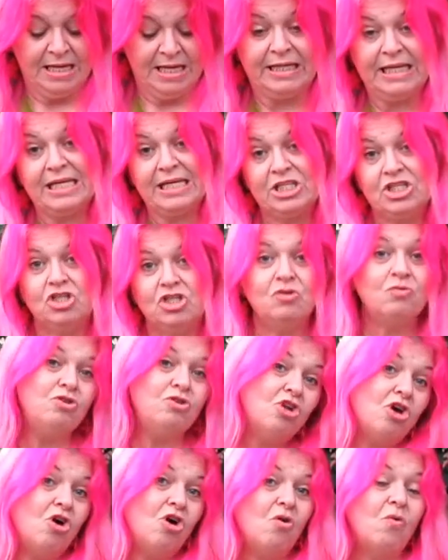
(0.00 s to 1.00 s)
Did you
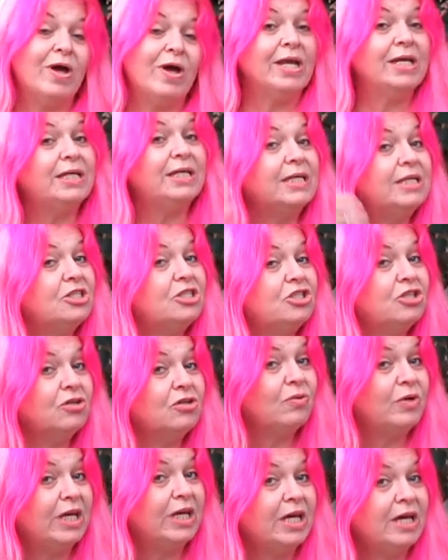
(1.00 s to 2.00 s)
know and did
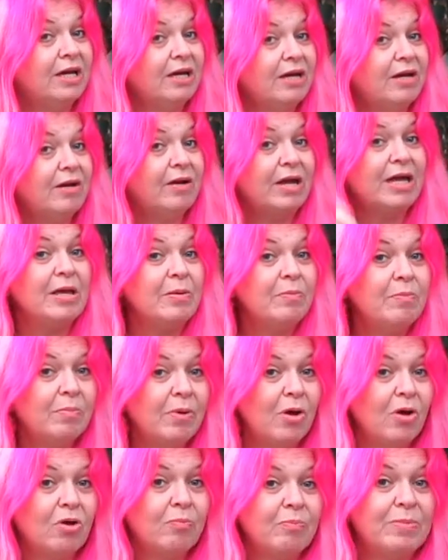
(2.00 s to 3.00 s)
you hear?
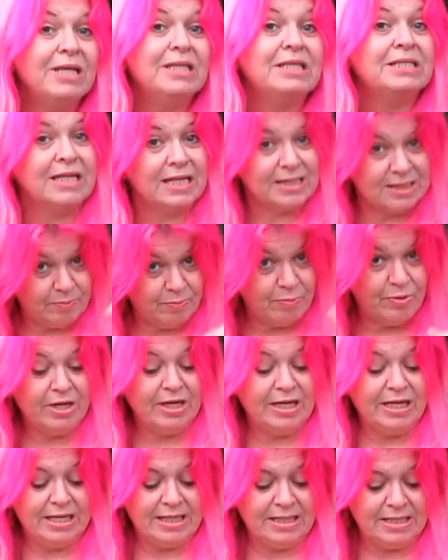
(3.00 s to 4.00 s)
Imbolc means that
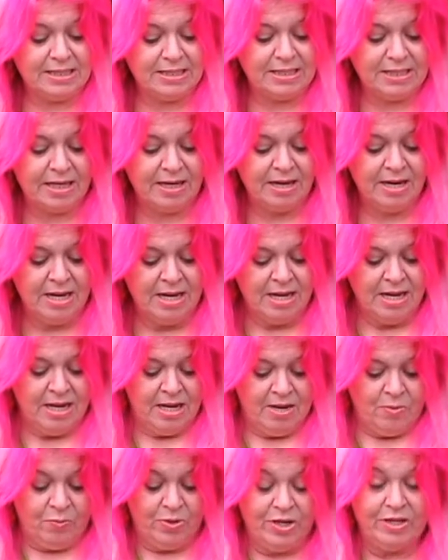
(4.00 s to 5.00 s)
spring is near.
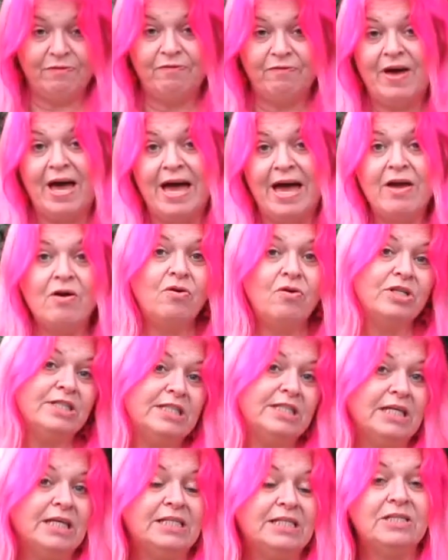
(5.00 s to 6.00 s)
With fire or
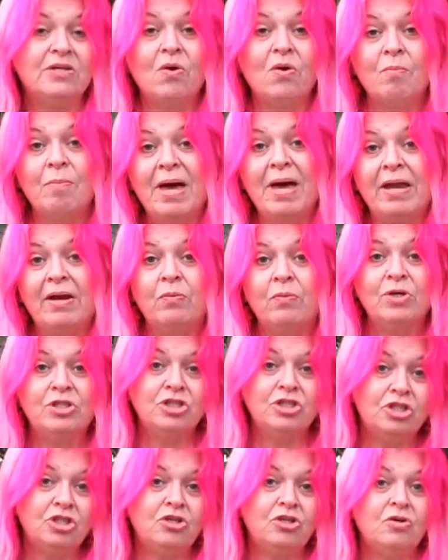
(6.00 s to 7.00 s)
seeds, no matter
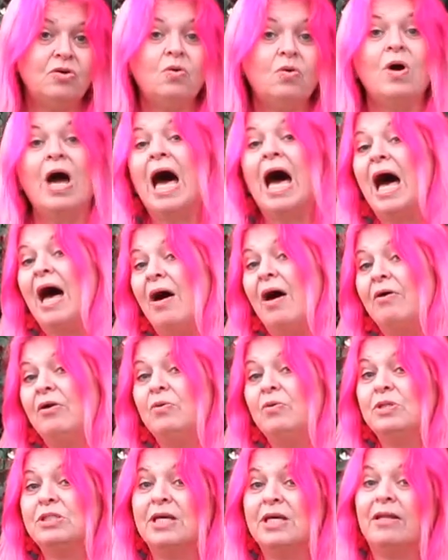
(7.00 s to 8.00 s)
what you do, how
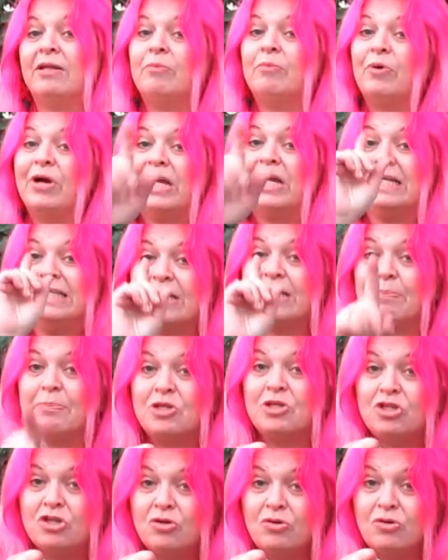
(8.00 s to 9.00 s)
you celebrate is up
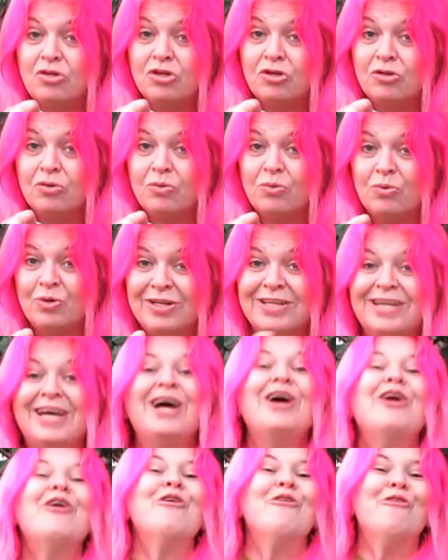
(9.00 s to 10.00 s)
to you.
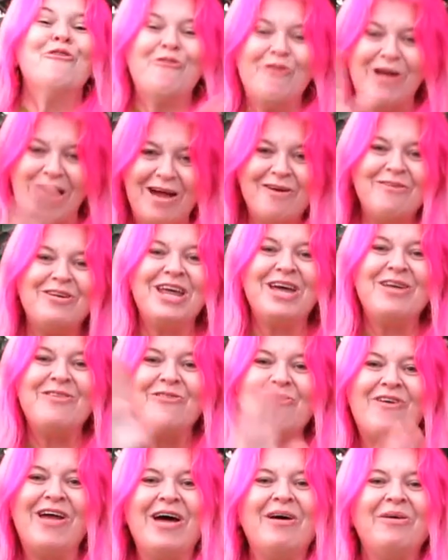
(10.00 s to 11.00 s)
Round
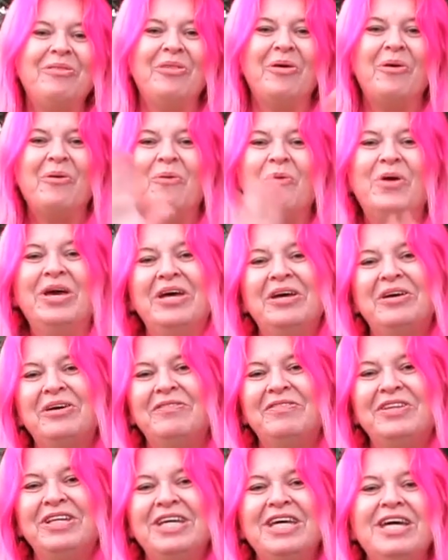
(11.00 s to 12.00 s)
and round the wheel
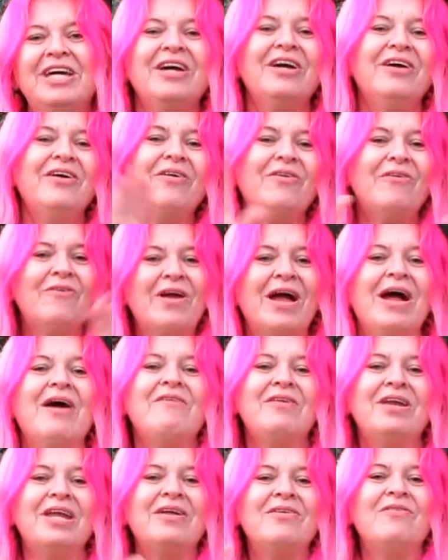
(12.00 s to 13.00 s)
of the year,
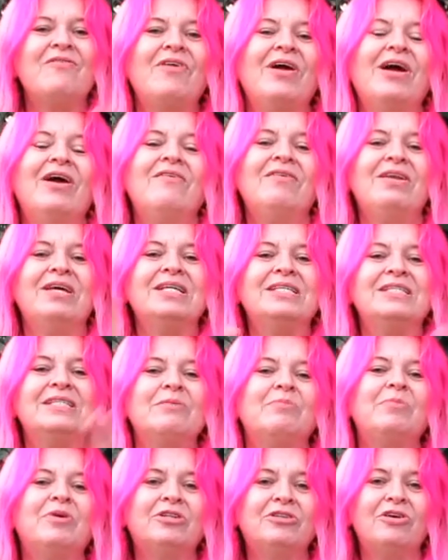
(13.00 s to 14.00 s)
round and round as
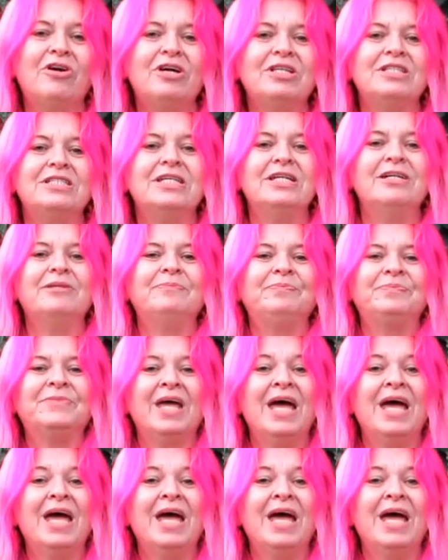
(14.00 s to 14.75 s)
Imbolc draws near.